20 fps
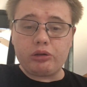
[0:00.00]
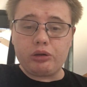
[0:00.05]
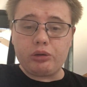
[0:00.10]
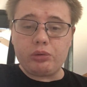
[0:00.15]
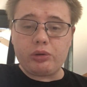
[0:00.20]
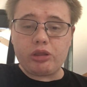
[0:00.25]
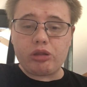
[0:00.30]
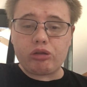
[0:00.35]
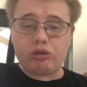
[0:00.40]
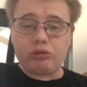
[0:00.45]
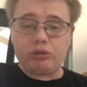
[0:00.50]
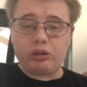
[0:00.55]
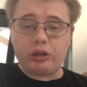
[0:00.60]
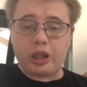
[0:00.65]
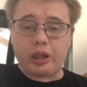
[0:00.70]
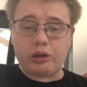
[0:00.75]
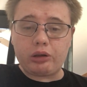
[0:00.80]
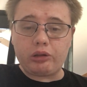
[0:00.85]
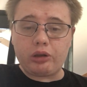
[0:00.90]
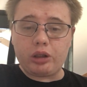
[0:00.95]
Lois,
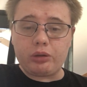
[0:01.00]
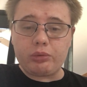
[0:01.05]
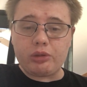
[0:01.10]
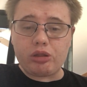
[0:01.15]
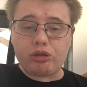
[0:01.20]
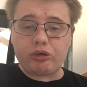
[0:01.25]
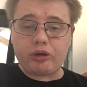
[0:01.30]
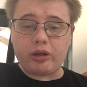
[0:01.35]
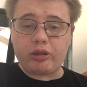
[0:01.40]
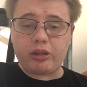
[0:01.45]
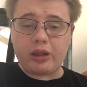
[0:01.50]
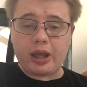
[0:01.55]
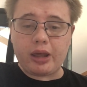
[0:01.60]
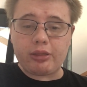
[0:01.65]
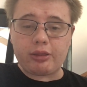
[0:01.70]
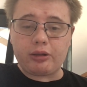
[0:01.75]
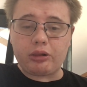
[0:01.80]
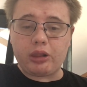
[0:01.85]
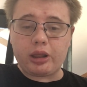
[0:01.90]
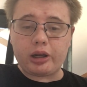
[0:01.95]
Lo Lois tries to
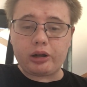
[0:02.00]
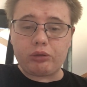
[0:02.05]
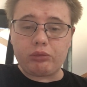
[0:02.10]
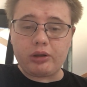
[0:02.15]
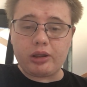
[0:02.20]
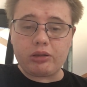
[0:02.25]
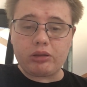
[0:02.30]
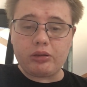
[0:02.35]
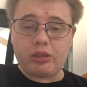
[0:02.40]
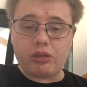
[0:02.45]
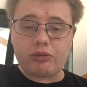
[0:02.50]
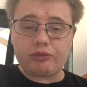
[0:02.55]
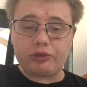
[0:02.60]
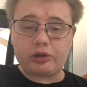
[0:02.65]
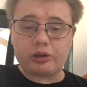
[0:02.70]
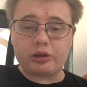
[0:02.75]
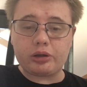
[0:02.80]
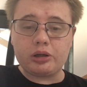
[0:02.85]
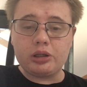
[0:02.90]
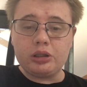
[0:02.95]
ask a lot of questions
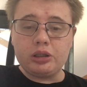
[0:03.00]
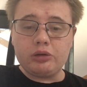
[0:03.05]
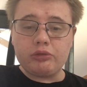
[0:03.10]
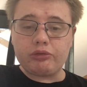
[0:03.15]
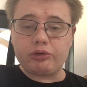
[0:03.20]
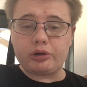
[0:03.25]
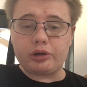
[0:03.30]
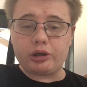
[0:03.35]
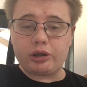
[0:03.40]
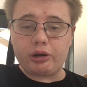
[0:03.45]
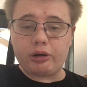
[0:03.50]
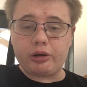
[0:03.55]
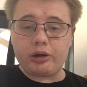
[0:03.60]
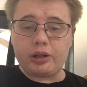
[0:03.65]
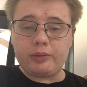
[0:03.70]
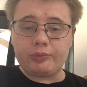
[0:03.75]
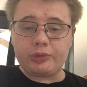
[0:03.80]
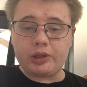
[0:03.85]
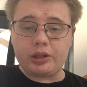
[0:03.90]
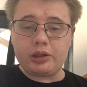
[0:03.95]
for her, for her
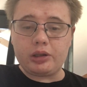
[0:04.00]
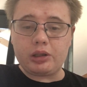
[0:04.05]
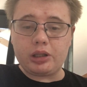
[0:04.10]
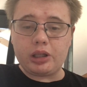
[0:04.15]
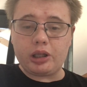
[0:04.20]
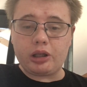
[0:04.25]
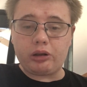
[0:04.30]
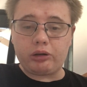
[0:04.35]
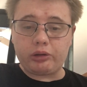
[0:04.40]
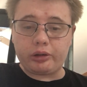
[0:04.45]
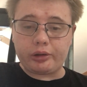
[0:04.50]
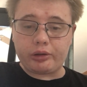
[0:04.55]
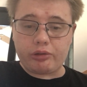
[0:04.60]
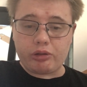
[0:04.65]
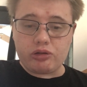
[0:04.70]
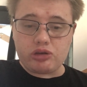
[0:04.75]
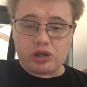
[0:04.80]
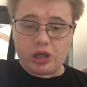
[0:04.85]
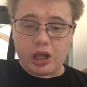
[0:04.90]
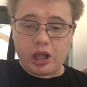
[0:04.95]
in in
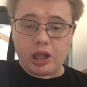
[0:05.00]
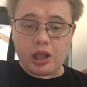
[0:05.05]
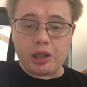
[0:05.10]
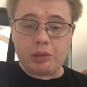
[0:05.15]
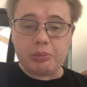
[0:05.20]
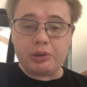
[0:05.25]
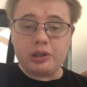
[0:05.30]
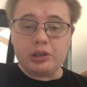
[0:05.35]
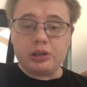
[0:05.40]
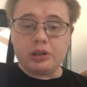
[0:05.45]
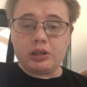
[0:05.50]
Clark's job.